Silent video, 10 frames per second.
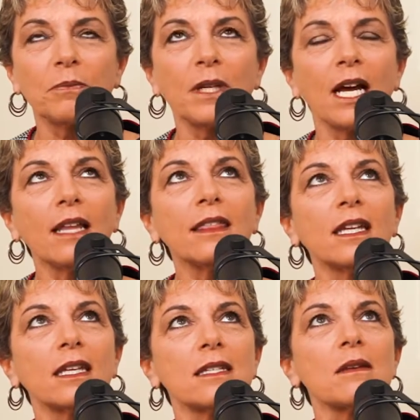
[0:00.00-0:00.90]
But I
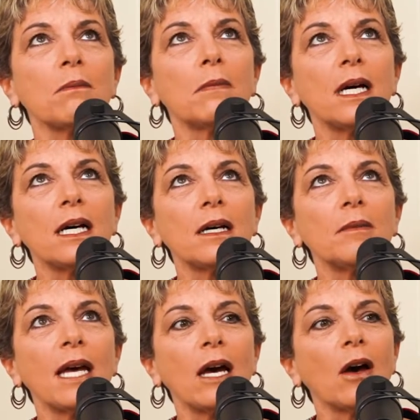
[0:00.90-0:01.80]
think as a
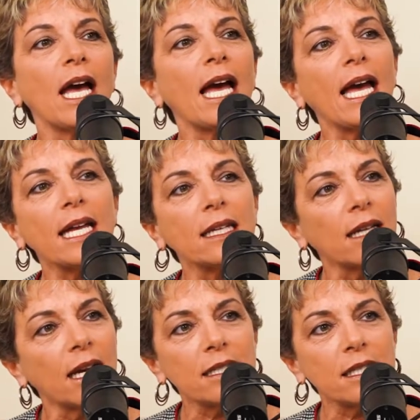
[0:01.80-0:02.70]
mom, how
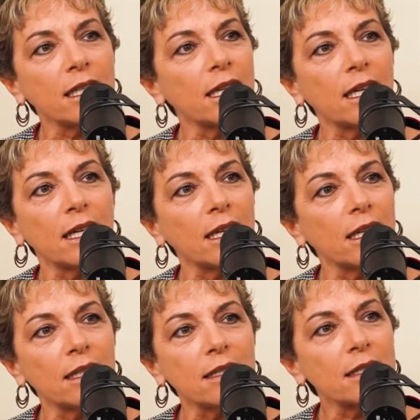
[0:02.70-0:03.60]
agonizing it
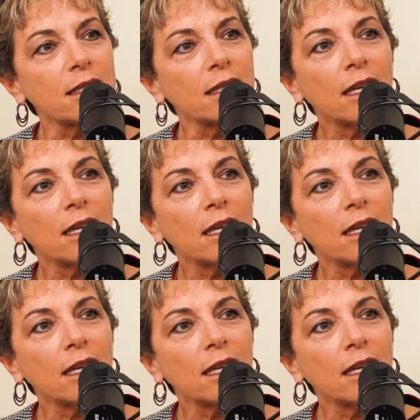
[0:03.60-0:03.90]
is,